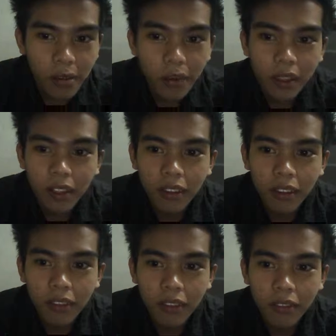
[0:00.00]
body
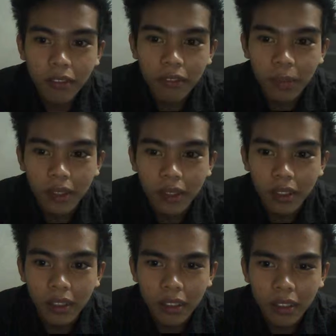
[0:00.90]
of the bird.
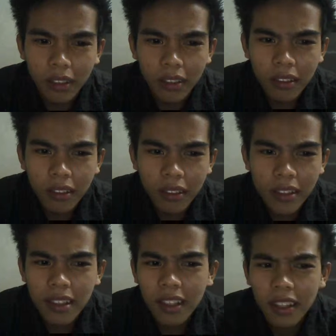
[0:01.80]
It's
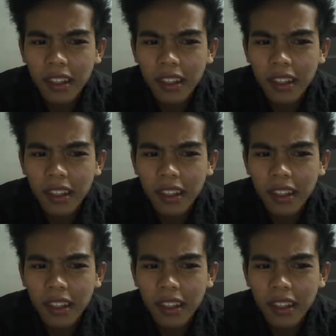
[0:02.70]
like